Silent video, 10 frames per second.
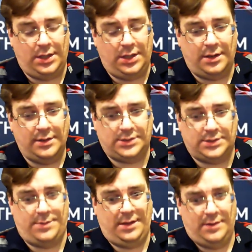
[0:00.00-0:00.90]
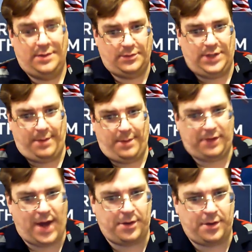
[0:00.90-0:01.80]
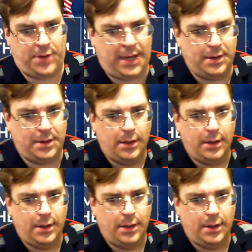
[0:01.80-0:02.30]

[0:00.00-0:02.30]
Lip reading: and that's like my crack cocaine.